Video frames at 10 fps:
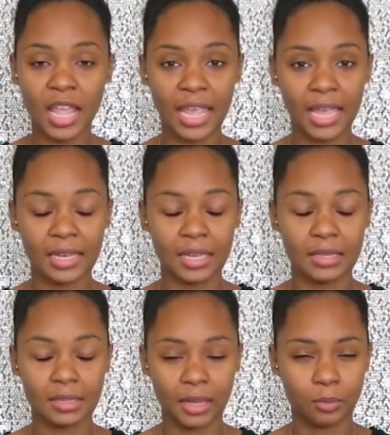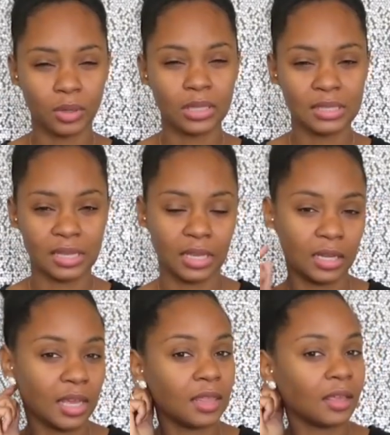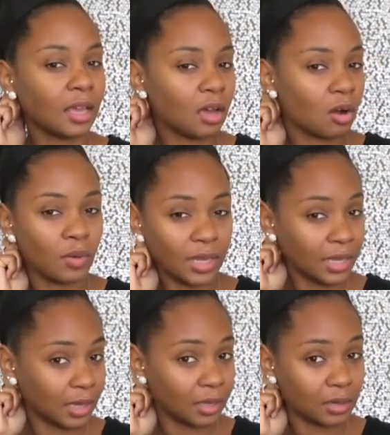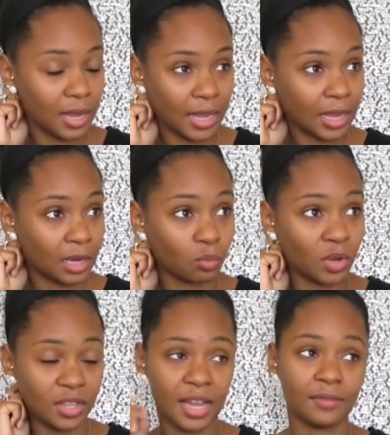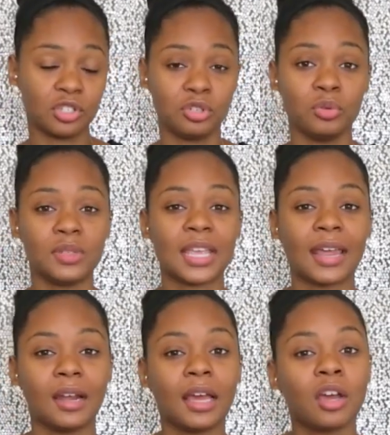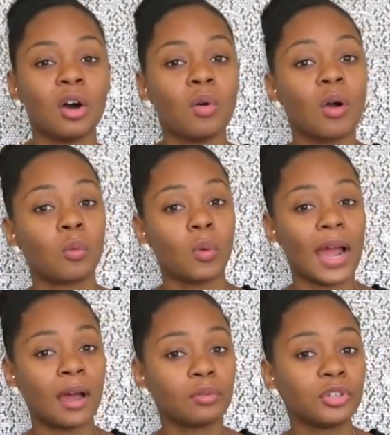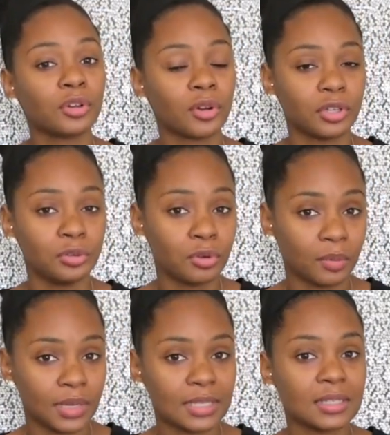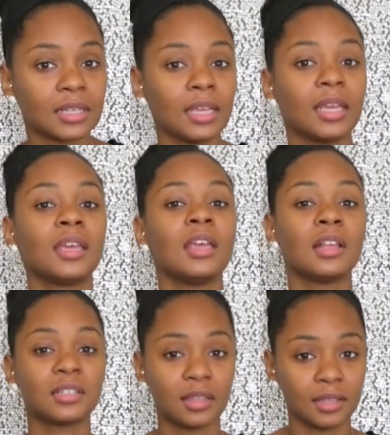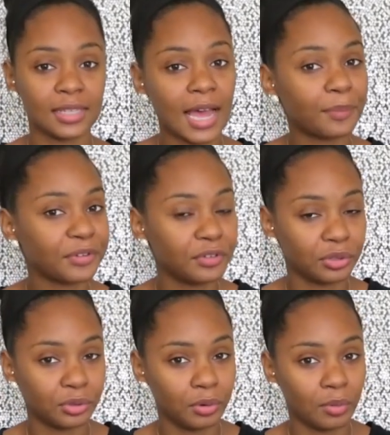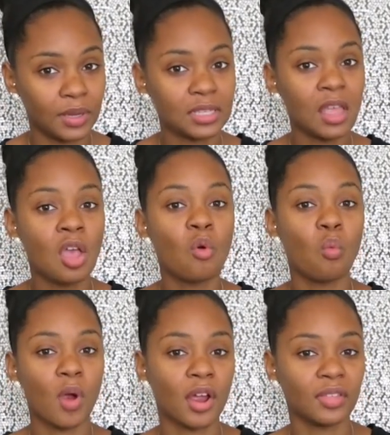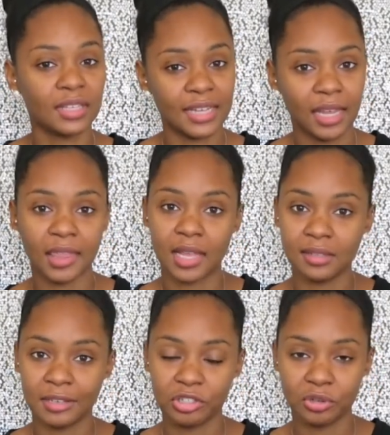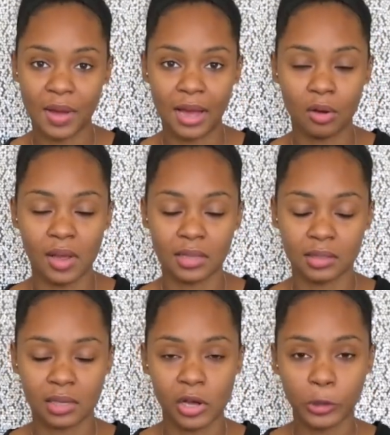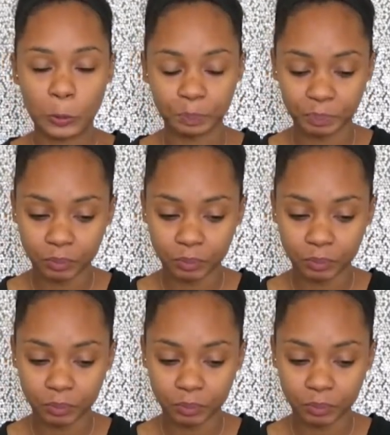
and it's like really skinny, and they go in, and what they have to do is kind of like go around your uterus to get to the top of your uterus where they take that tissue out. And so